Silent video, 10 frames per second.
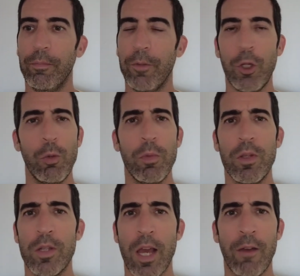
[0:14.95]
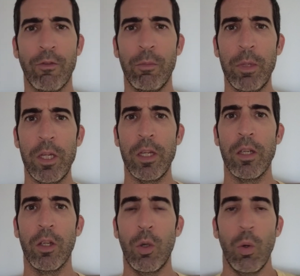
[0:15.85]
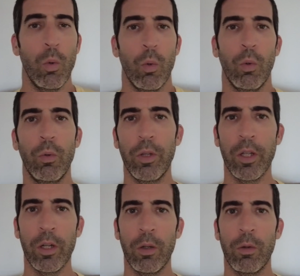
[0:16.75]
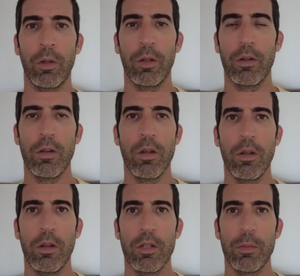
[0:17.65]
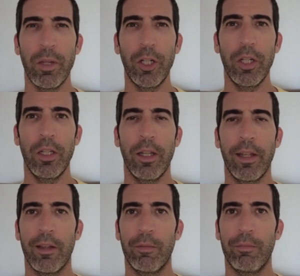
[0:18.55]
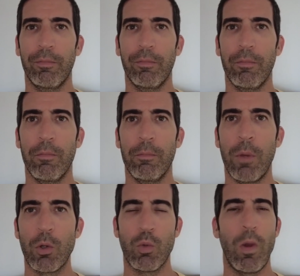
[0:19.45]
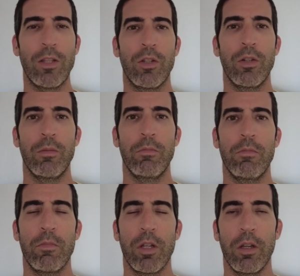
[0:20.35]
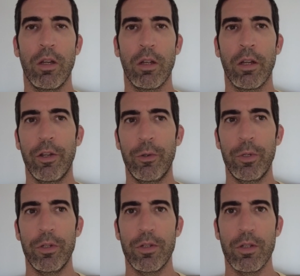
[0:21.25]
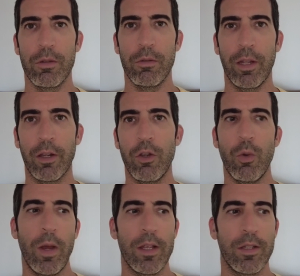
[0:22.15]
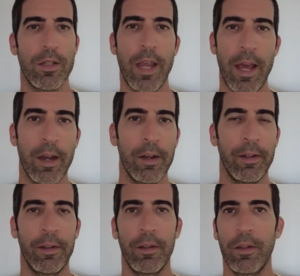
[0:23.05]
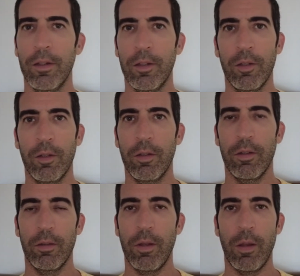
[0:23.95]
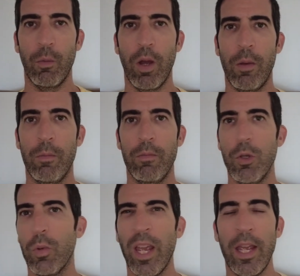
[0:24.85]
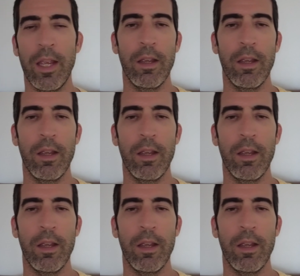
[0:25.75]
humans have to be cool, especially in like most Western countries, like US, Canada, and UK.